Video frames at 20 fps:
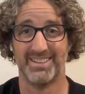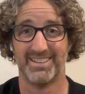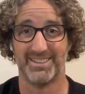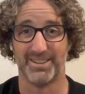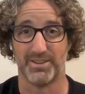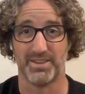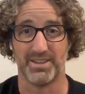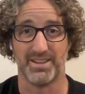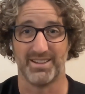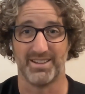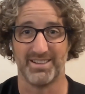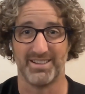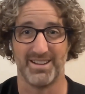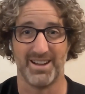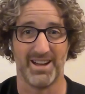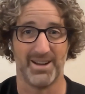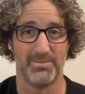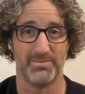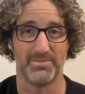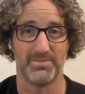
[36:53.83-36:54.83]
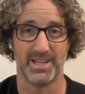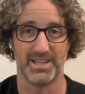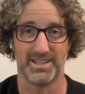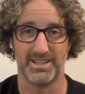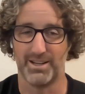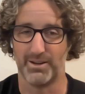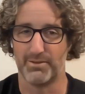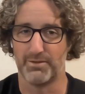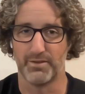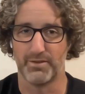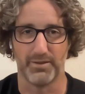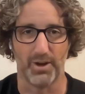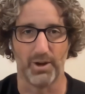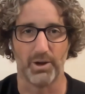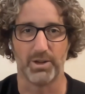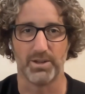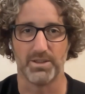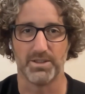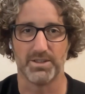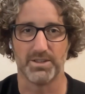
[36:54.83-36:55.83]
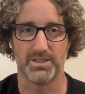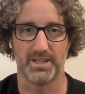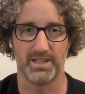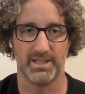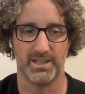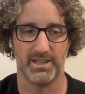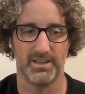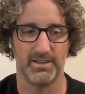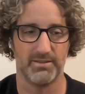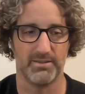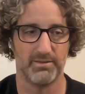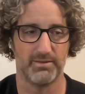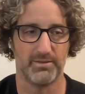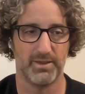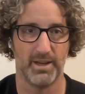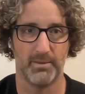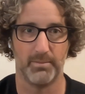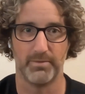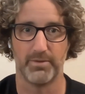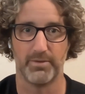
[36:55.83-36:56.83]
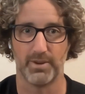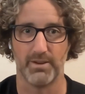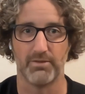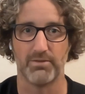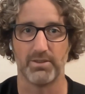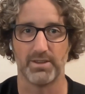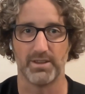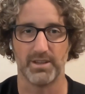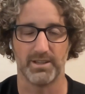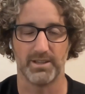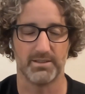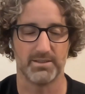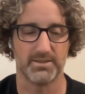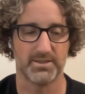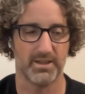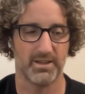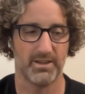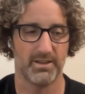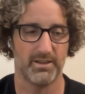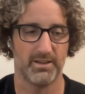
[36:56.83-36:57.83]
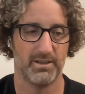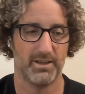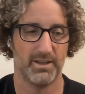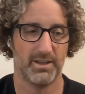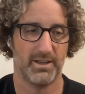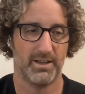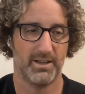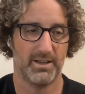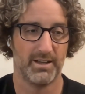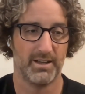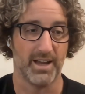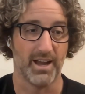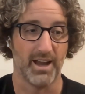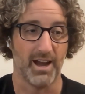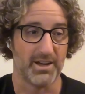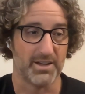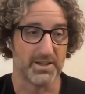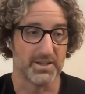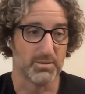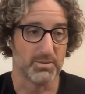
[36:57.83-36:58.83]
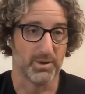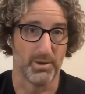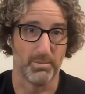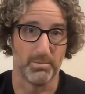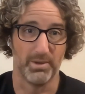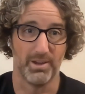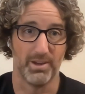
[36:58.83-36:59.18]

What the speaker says: They need it for focus. They need it for everything. So yeah, I just want to